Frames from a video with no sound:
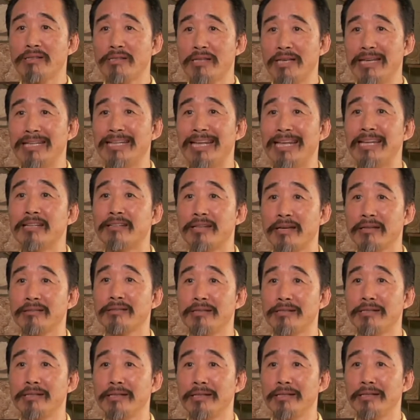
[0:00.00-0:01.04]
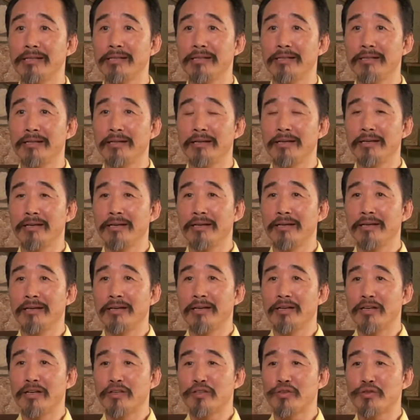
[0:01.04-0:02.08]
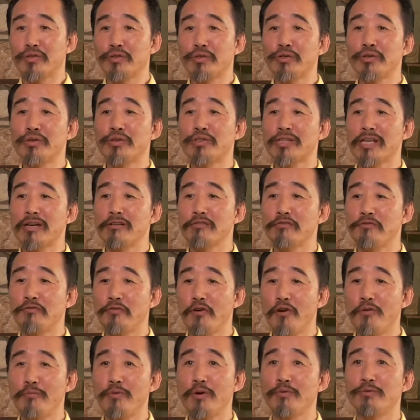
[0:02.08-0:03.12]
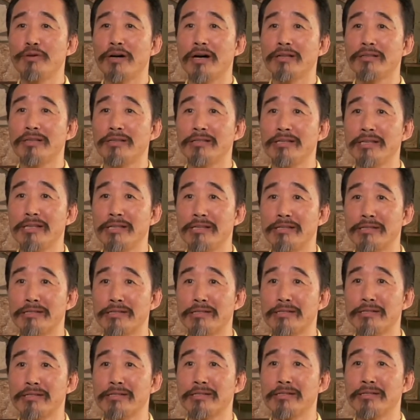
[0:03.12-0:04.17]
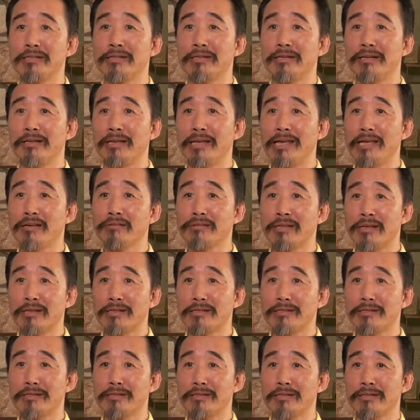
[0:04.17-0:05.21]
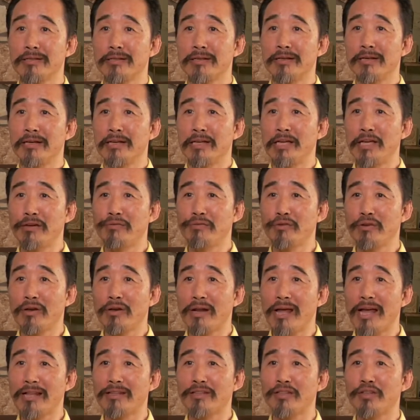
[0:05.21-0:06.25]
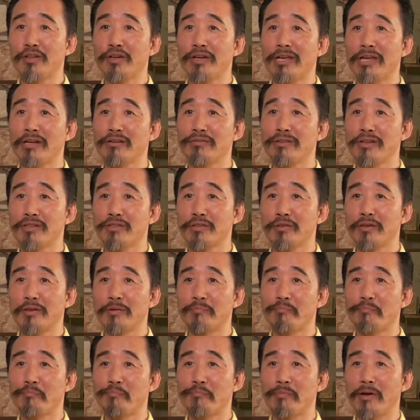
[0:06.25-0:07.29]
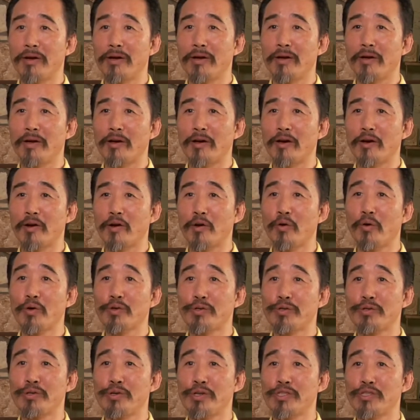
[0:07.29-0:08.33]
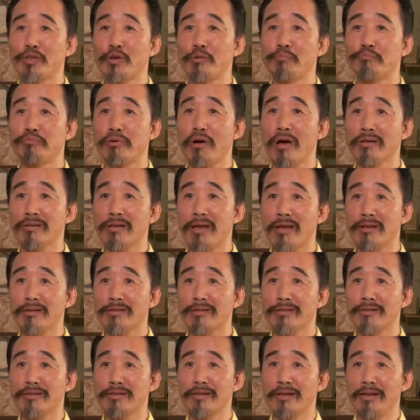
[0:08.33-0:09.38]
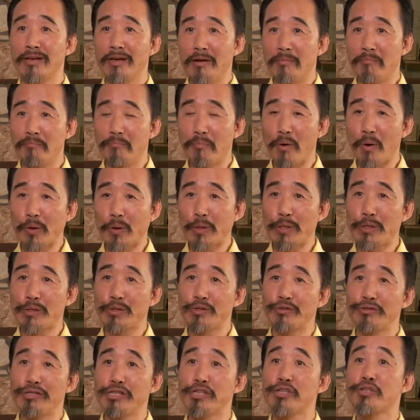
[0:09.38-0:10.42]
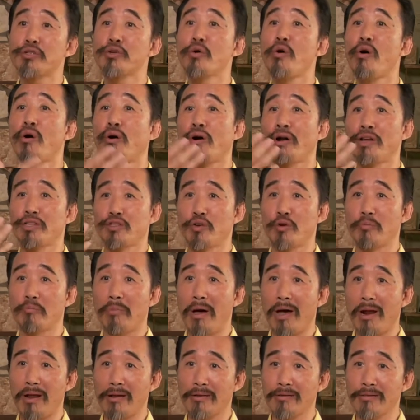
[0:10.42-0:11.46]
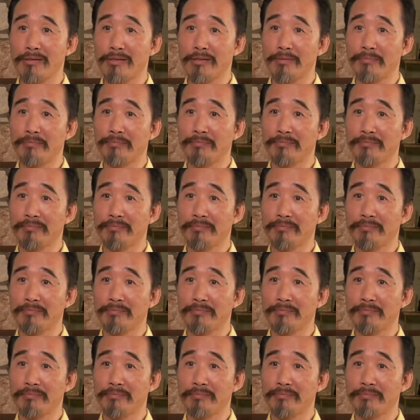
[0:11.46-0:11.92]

is in integrity, through some form of a disease, illness, if you let your illness go through its own process, body will restore its own balance.